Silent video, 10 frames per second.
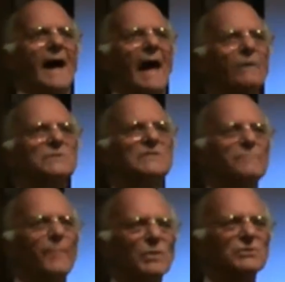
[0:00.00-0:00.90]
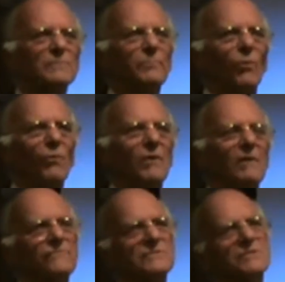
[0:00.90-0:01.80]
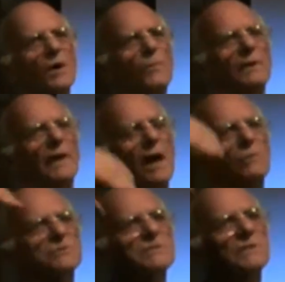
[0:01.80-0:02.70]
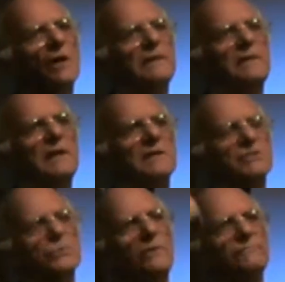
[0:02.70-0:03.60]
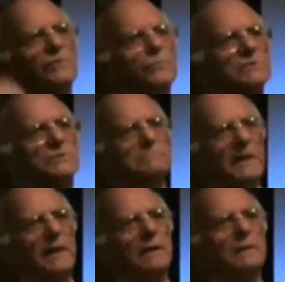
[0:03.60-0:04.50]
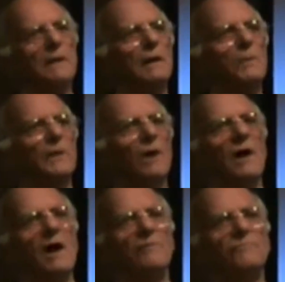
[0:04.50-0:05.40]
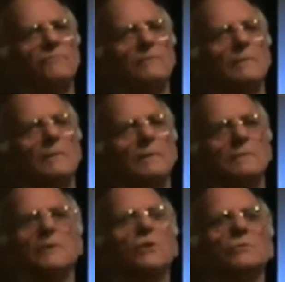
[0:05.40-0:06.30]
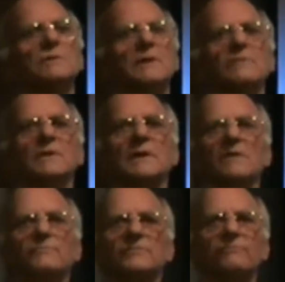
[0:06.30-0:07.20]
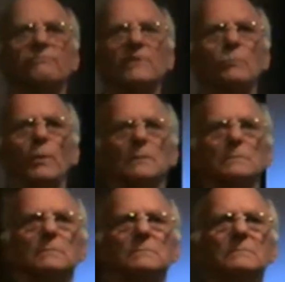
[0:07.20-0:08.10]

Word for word: How is it possible for someone else's ideas to influence me when I have the God-given gift of free will?